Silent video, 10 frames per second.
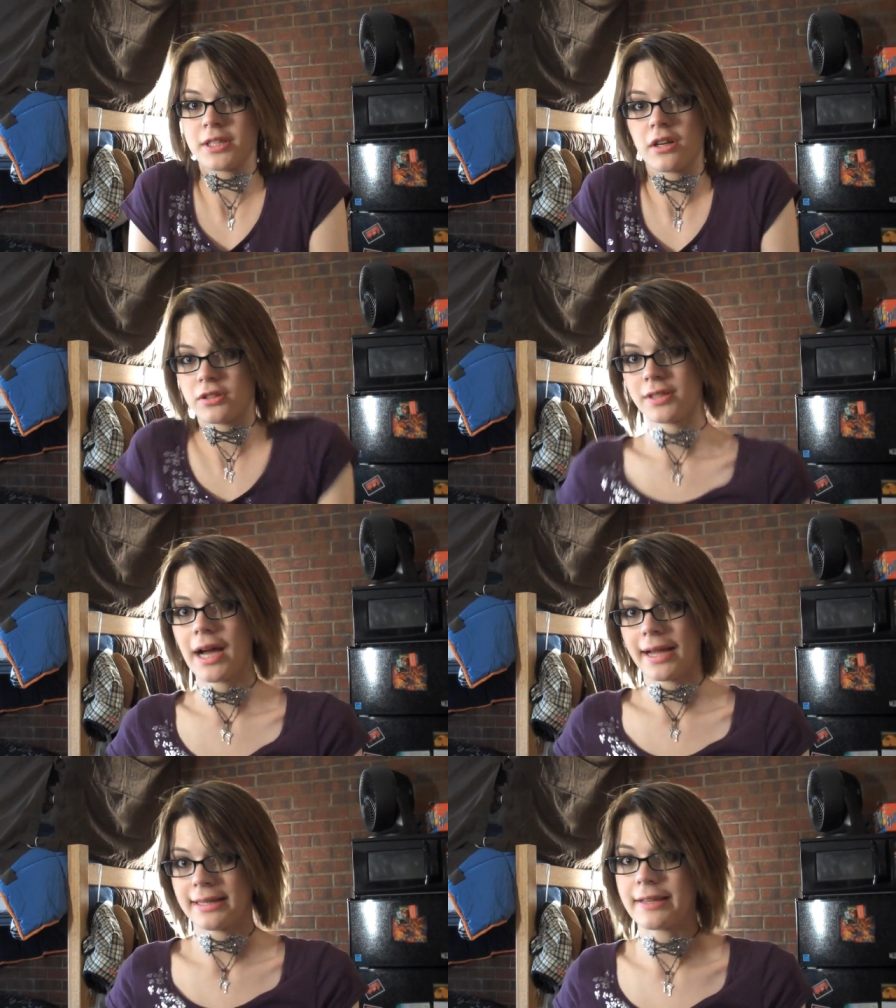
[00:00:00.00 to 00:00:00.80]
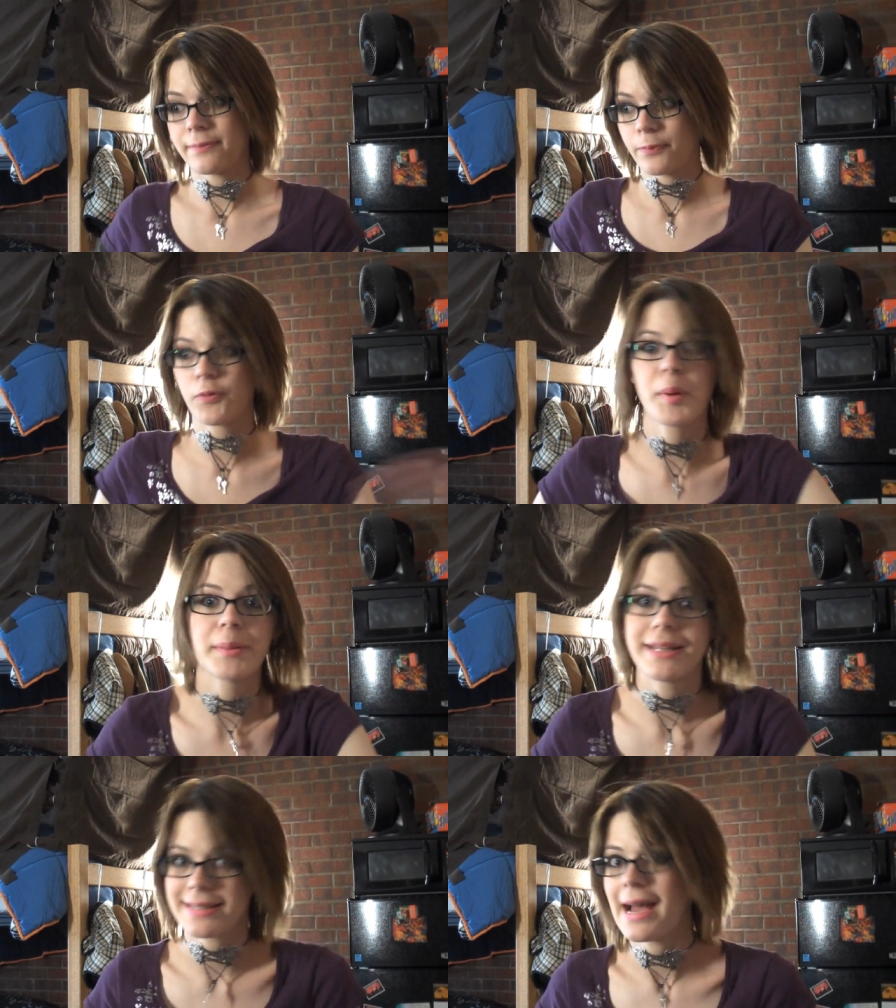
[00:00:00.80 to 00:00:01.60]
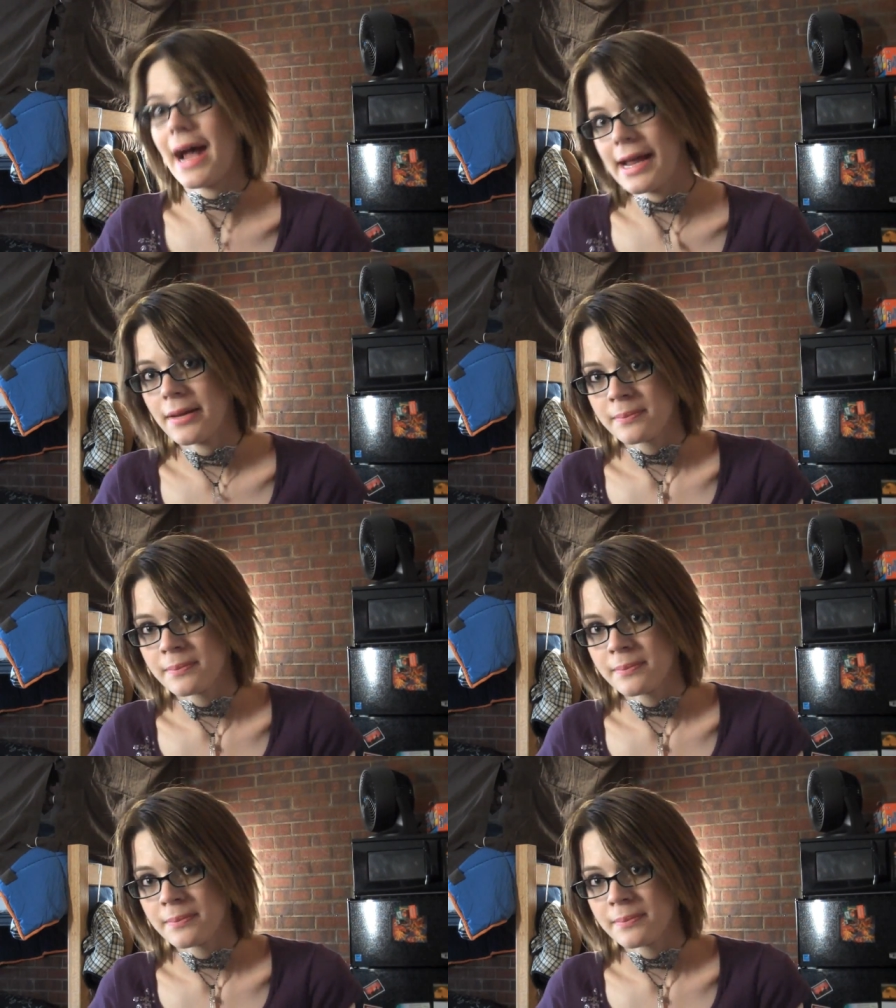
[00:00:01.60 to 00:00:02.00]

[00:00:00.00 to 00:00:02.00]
the Doctor died, like, for permanent died.